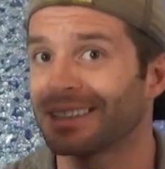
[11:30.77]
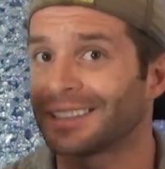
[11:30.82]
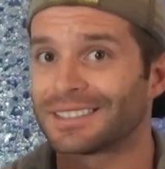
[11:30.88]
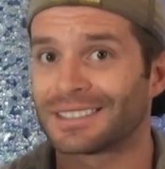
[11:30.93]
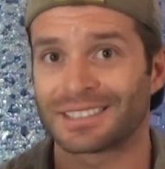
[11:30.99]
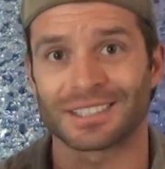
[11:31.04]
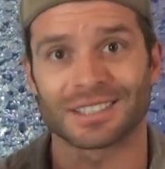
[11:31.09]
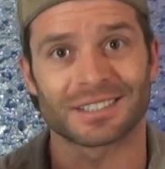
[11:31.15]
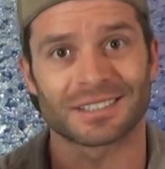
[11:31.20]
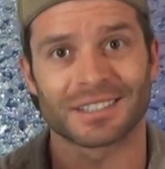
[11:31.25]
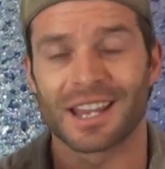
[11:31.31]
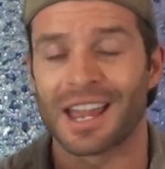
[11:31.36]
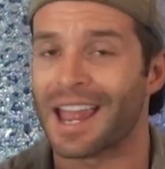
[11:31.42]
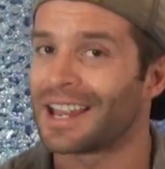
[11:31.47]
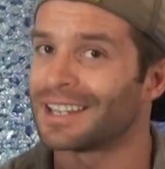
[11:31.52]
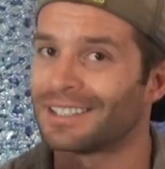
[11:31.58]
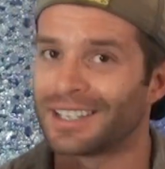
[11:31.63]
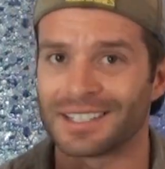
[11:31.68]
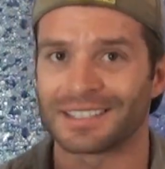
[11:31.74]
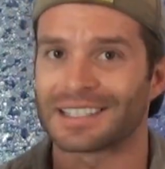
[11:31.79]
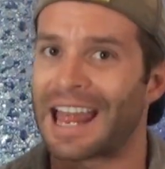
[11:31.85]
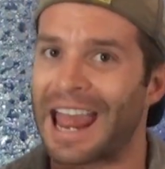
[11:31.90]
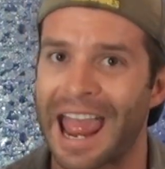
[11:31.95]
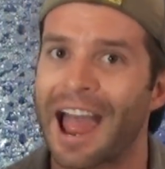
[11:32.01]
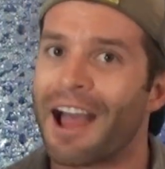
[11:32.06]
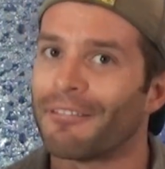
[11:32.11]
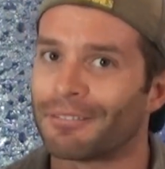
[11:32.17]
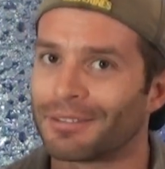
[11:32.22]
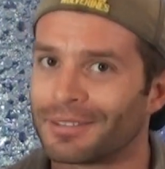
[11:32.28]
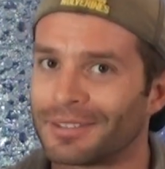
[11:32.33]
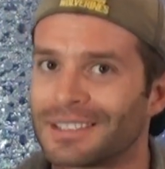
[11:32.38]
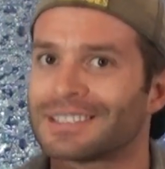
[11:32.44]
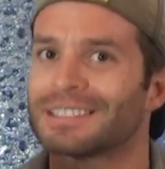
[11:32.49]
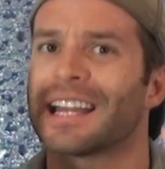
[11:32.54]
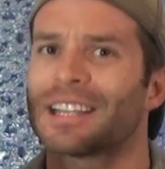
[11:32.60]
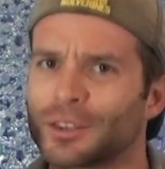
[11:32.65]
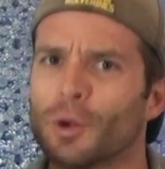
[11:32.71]
It's
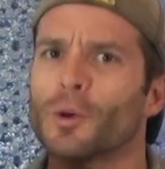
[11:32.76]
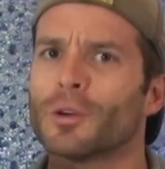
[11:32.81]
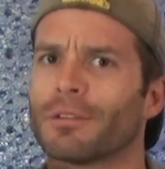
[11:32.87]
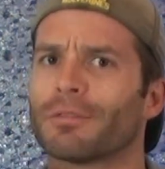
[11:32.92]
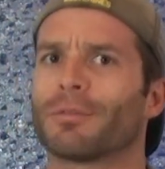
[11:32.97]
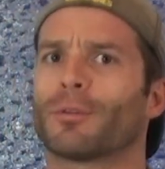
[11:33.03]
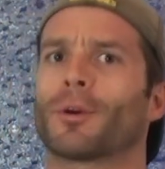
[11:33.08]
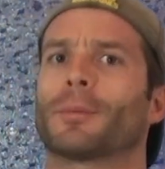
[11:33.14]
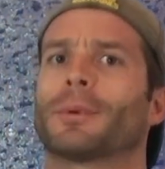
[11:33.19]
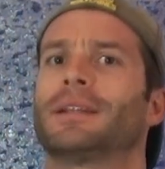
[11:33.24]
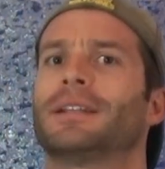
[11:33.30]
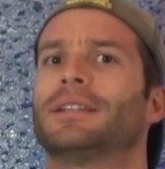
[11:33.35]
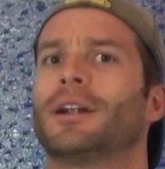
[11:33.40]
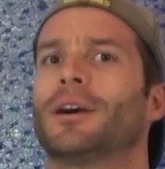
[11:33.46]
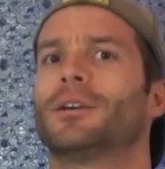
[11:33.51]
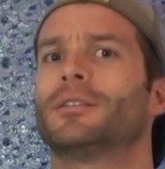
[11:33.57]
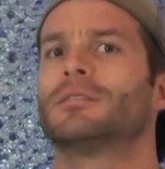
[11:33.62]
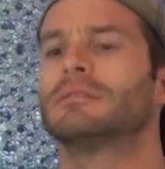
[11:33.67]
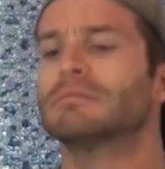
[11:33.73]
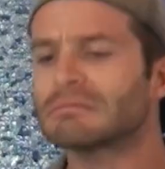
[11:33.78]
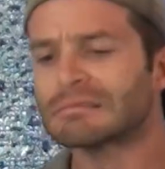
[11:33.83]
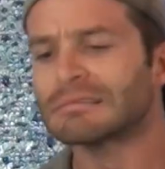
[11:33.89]
not doing it for me, you know?